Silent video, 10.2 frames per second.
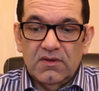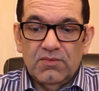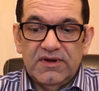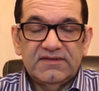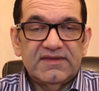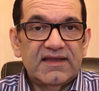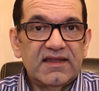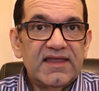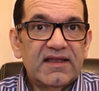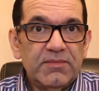when it's had
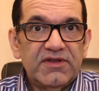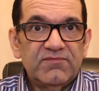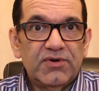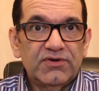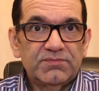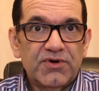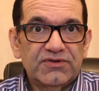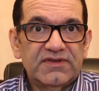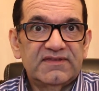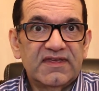a little bit of
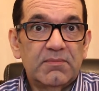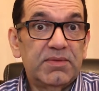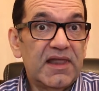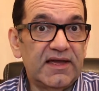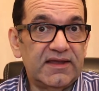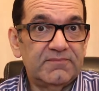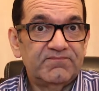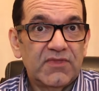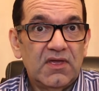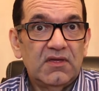post-processing applied.
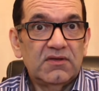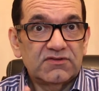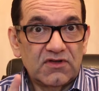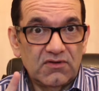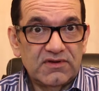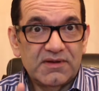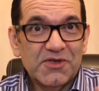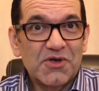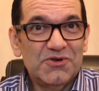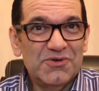So let
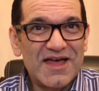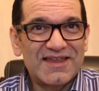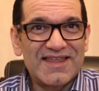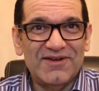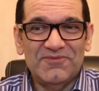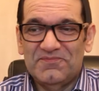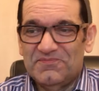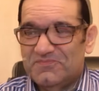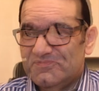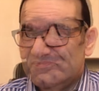me go do that now.
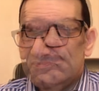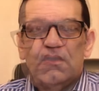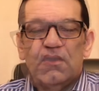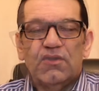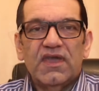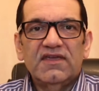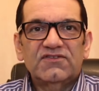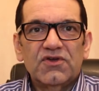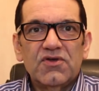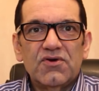Okay,
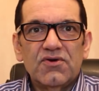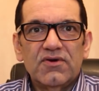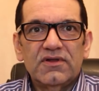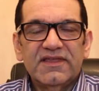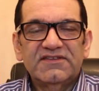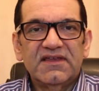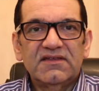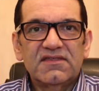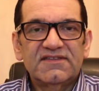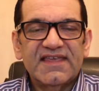so you're
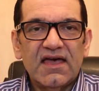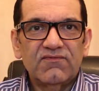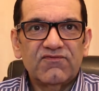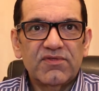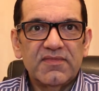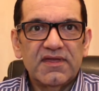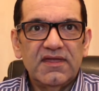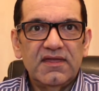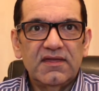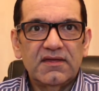listening to the sound from
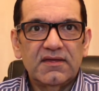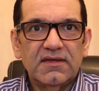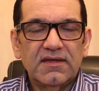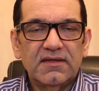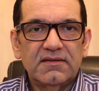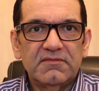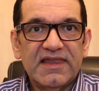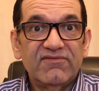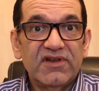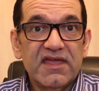the
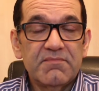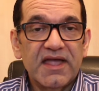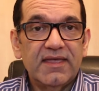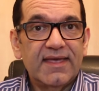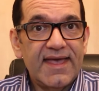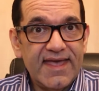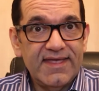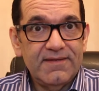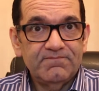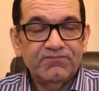Lavalier mic
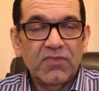A.